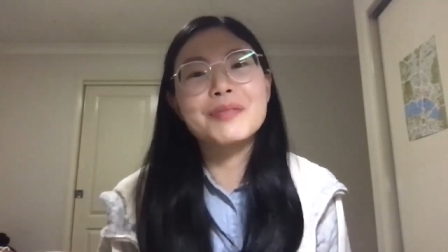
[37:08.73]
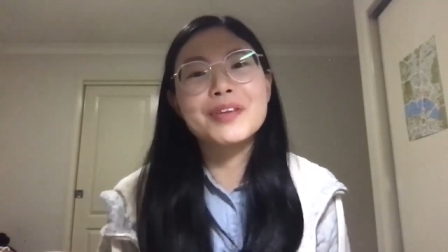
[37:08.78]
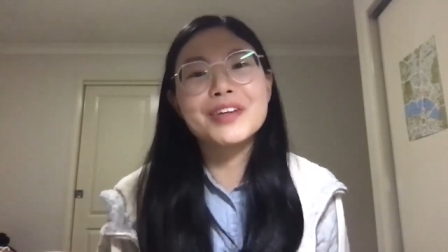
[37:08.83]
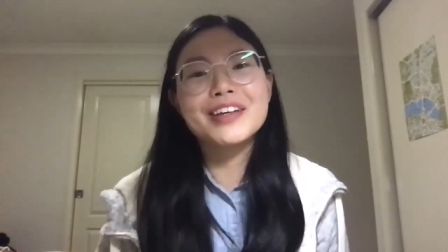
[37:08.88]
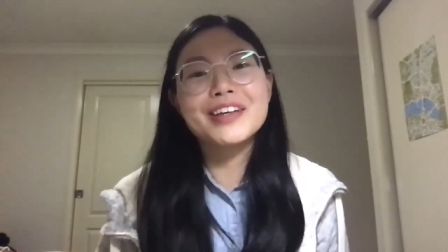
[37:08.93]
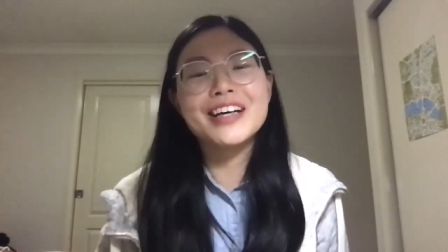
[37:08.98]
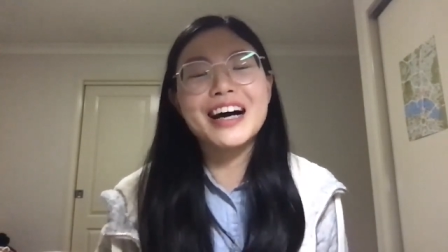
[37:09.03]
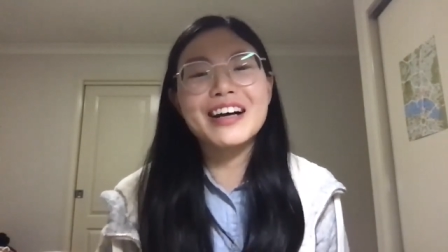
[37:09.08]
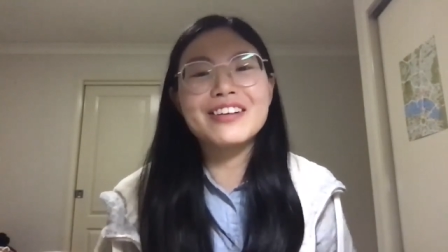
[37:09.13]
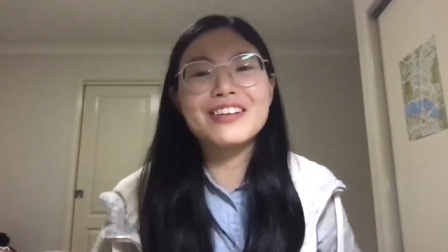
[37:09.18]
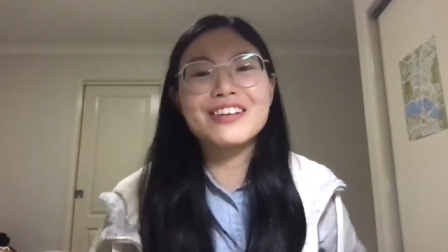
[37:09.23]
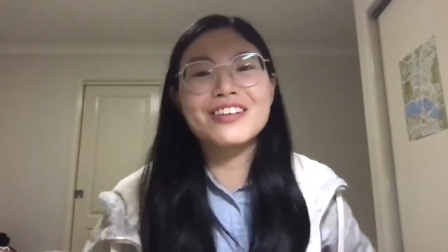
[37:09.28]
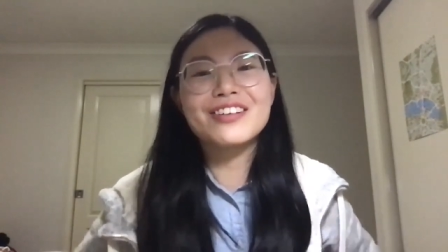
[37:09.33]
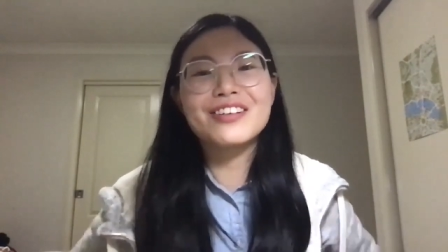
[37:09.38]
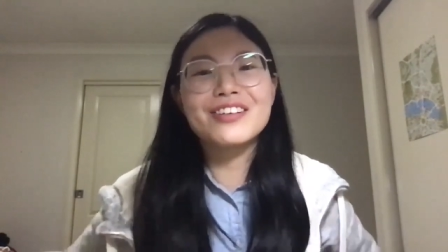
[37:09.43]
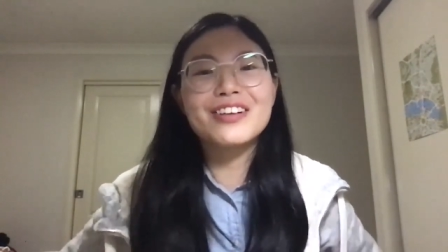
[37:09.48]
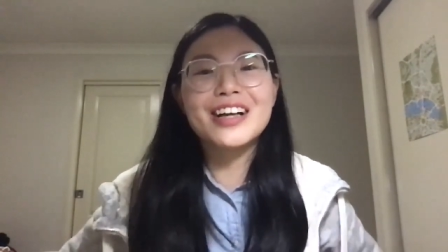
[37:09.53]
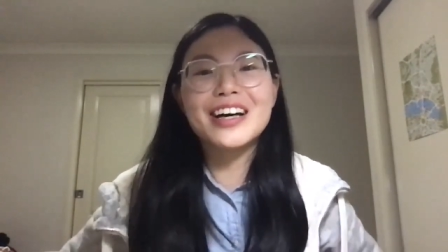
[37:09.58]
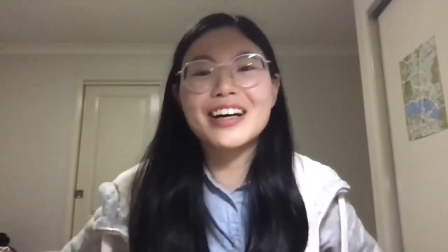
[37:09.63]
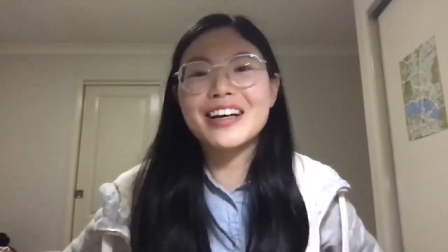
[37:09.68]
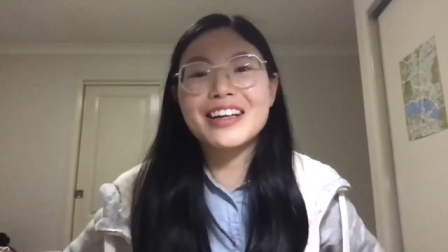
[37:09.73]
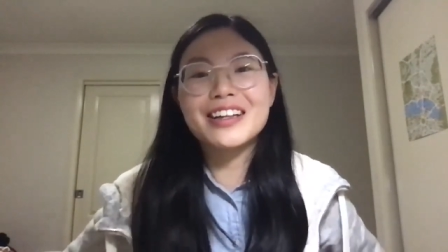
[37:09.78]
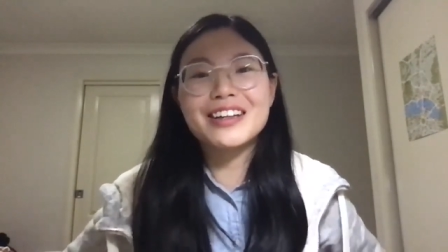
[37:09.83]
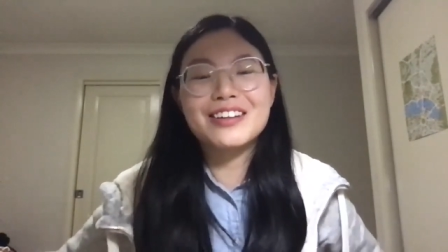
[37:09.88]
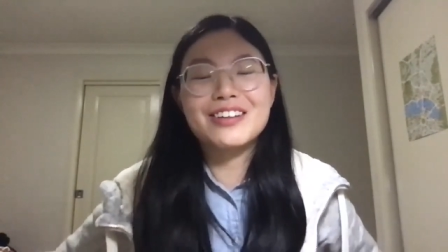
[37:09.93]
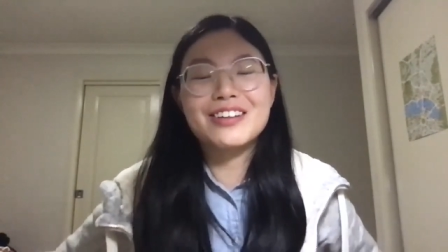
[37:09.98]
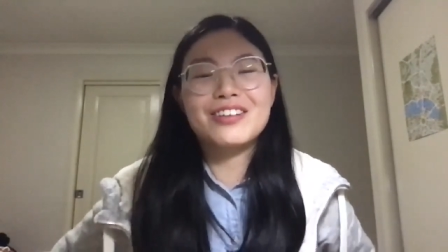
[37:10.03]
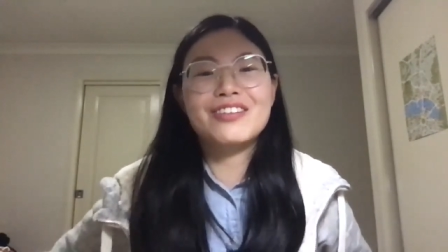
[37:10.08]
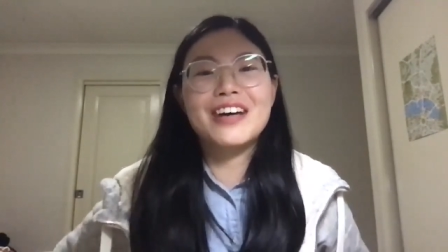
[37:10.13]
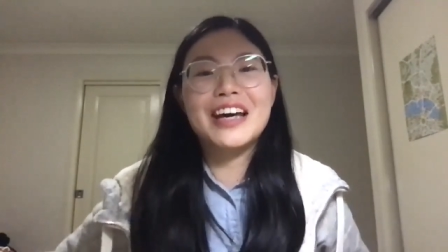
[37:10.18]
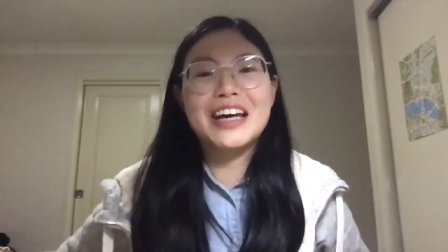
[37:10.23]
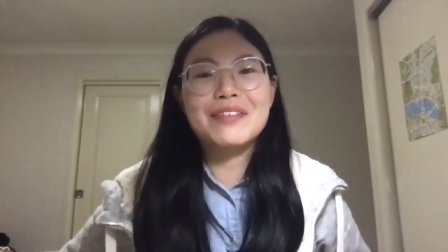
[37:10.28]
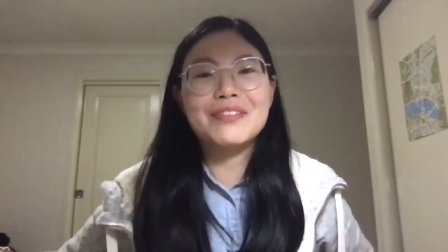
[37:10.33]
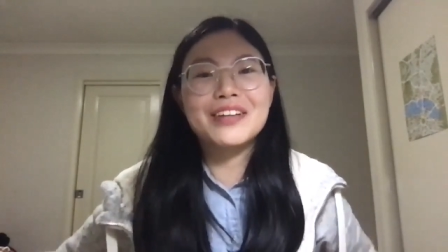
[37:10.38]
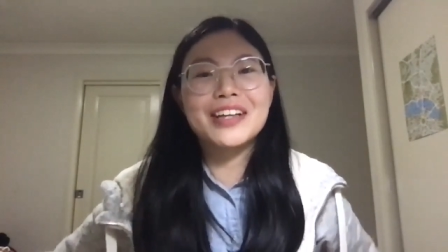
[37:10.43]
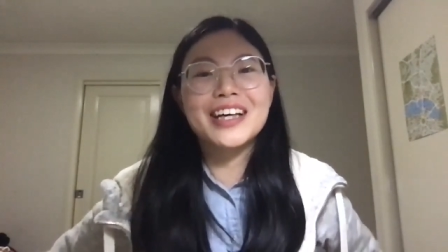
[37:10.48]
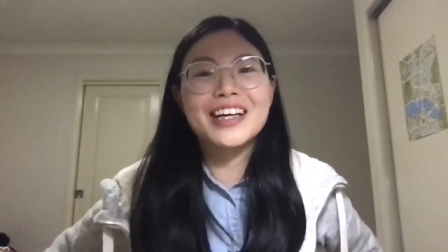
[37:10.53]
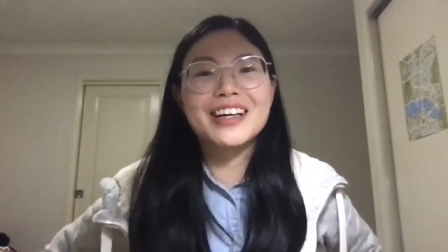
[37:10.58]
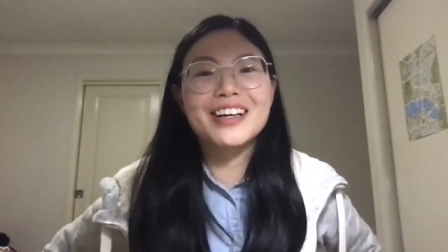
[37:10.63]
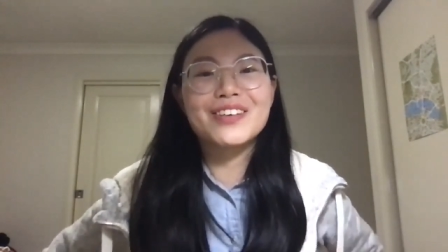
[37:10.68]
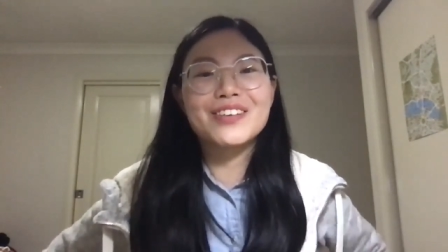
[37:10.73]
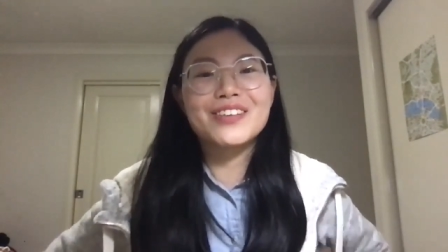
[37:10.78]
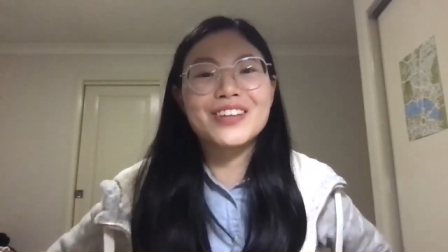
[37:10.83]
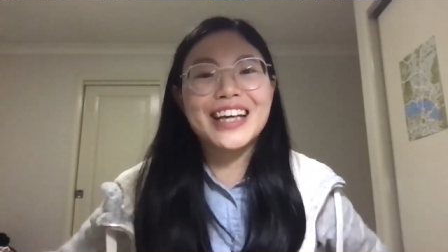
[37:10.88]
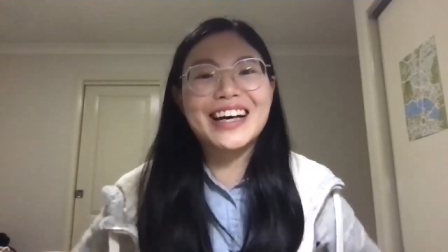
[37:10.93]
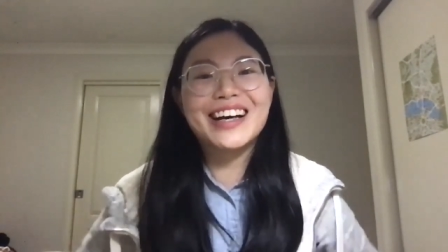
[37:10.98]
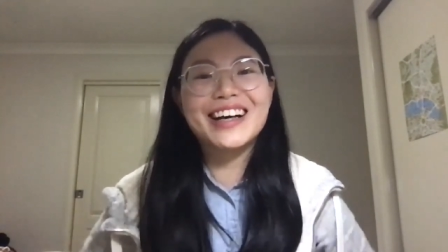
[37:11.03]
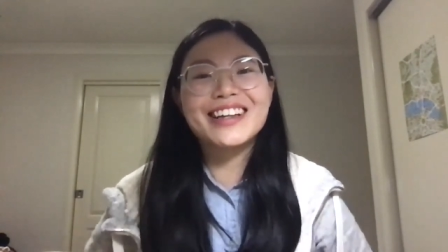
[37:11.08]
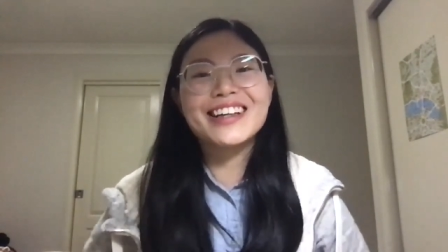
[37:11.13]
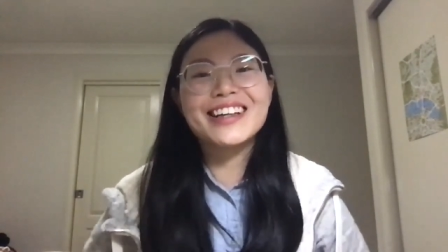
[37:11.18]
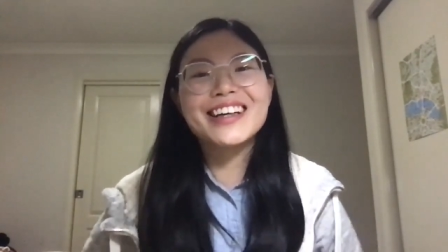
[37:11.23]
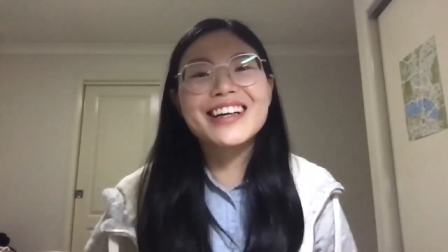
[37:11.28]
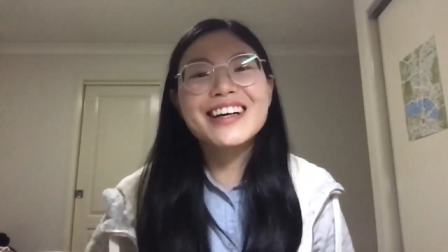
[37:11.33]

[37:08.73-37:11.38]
Yeah, I don't know, like, do Emily go that?